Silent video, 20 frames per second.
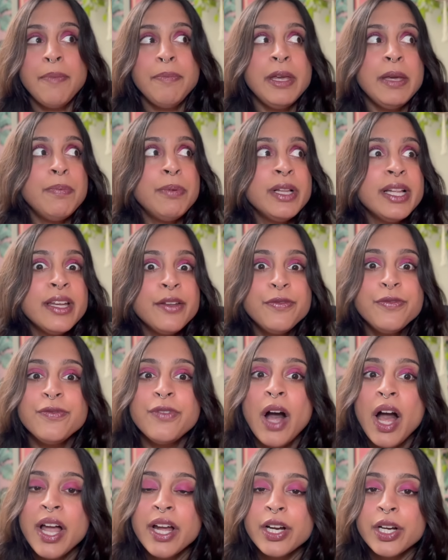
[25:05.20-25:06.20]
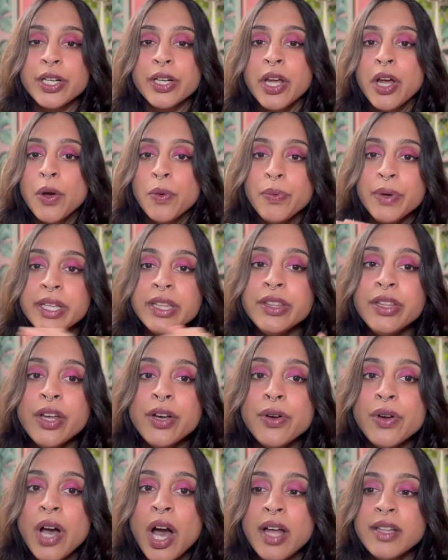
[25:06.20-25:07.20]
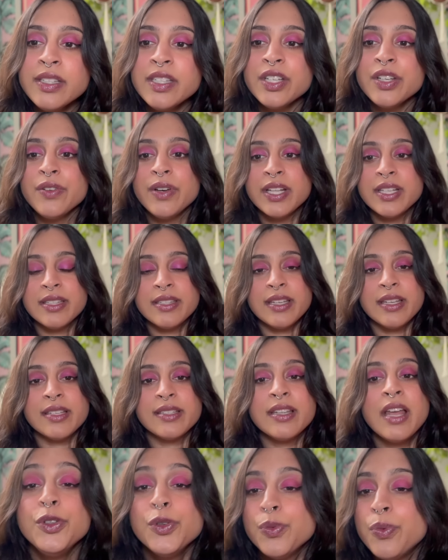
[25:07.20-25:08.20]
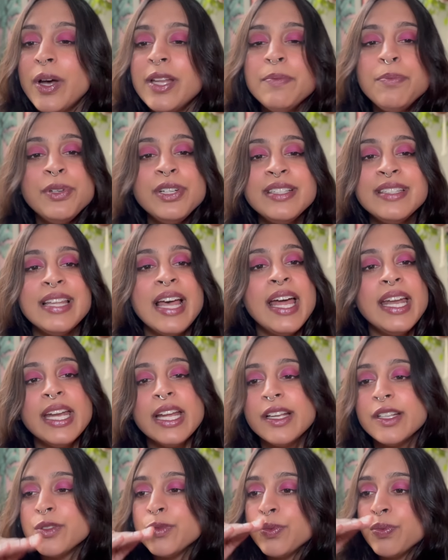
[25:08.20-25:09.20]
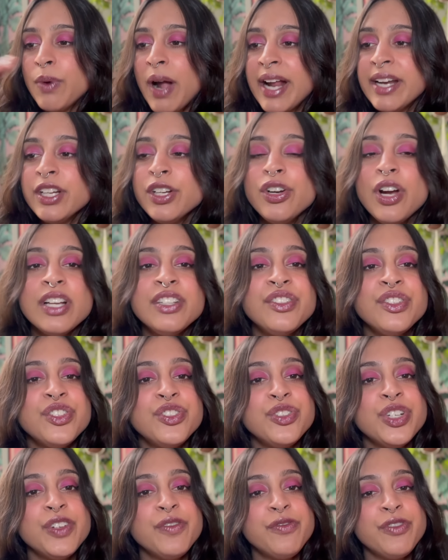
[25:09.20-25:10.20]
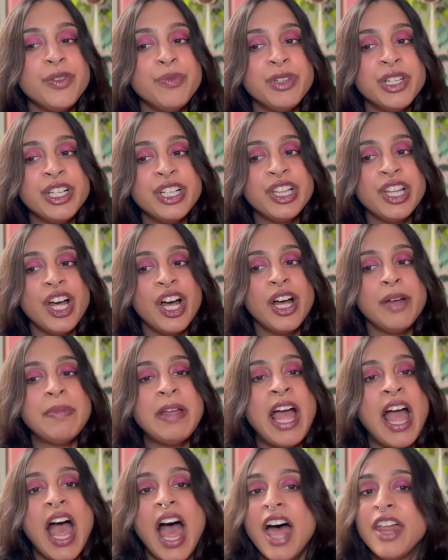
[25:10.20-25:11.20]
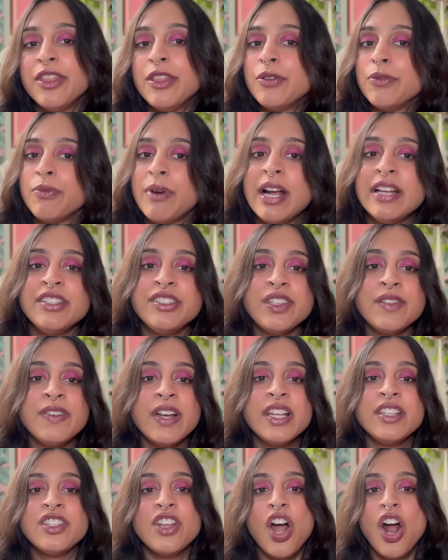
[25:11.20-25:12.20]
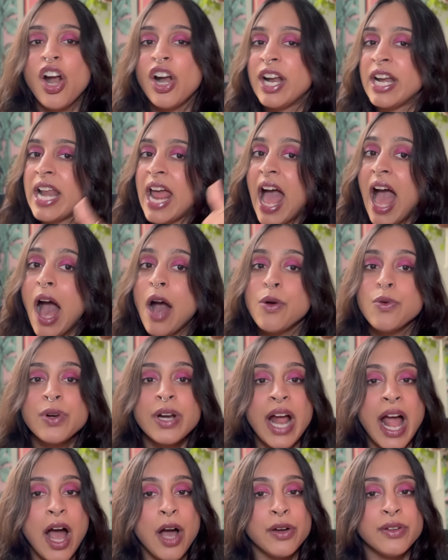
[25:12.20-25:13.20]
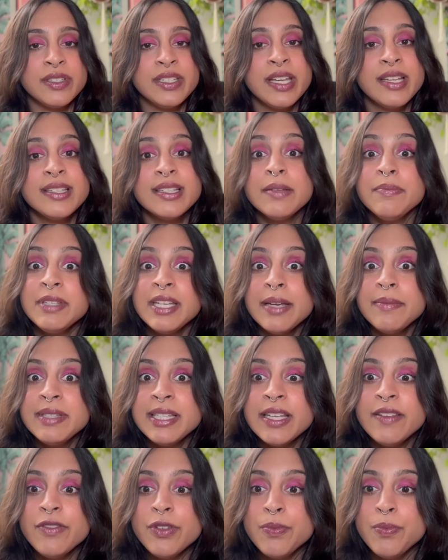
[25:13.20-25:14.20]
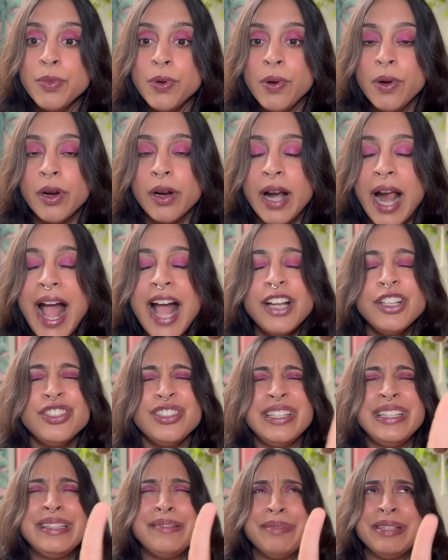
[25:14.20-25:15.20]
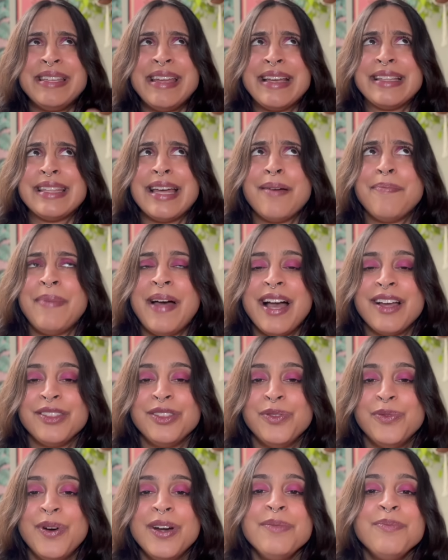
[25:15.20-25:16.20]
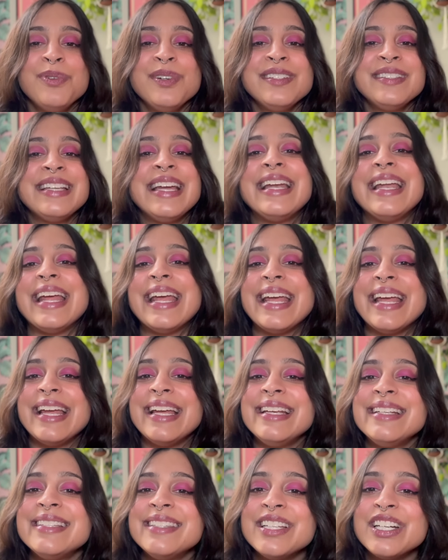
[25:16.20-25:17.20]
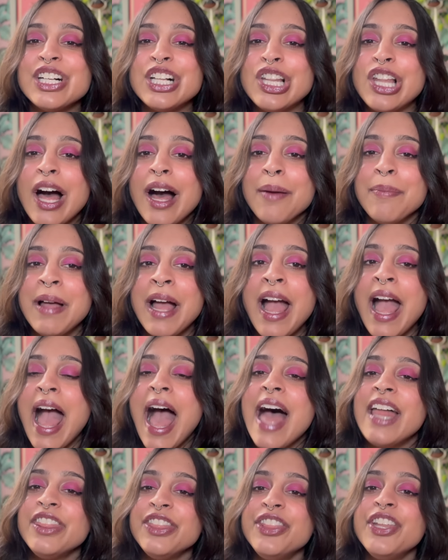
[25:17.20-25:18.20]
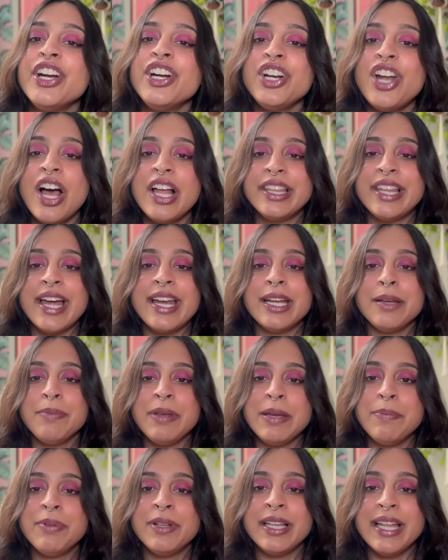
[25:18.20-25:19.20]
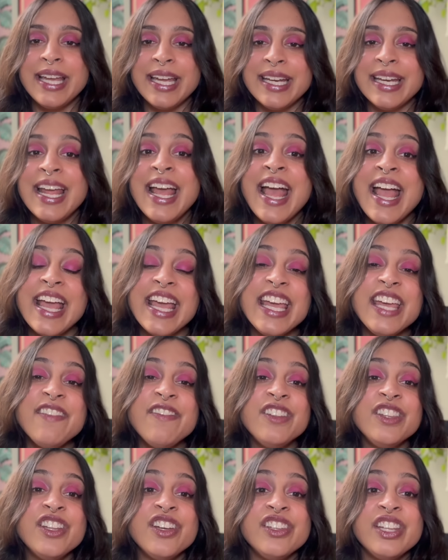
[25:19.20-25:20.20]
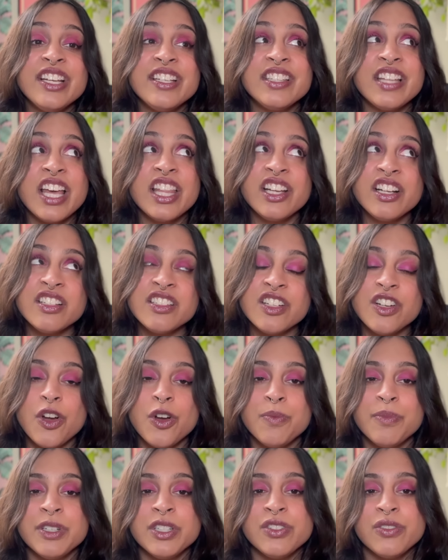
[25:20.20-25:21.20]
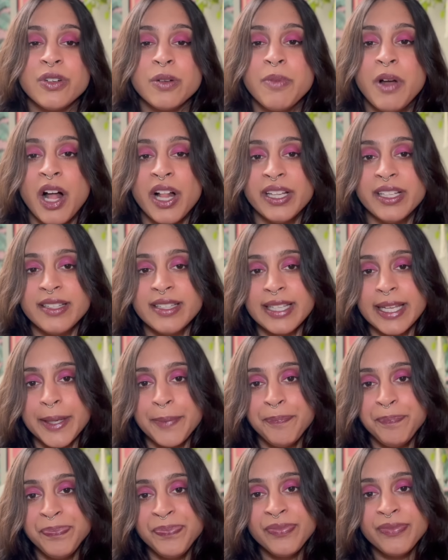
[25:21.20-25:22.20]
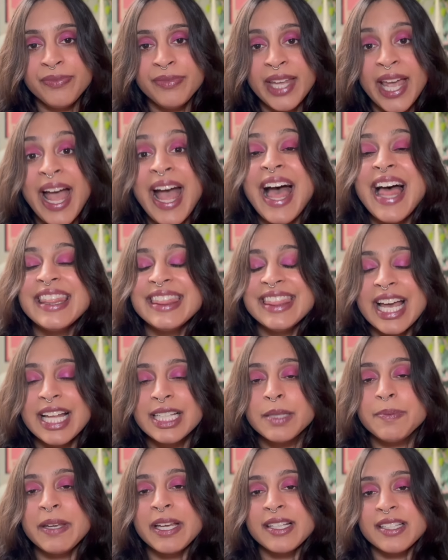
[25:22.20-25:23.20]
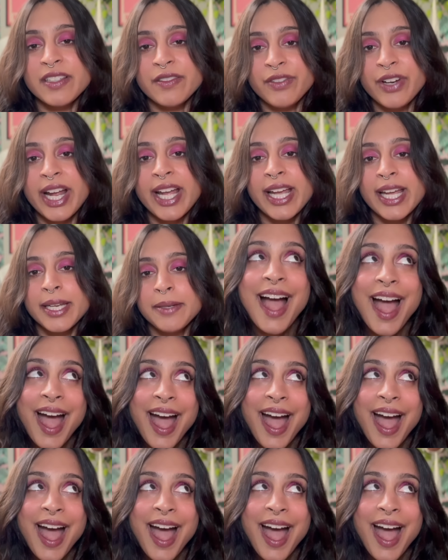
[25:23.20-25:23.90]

People get fired with no consequences. The 1% is right across the street from the club, and the rest of us are an hour out, sometimes even more. Actually, let me take that back. The 1% is the club, and they're not letting people in, even though they say there's an open door policy. That's because of Reagan.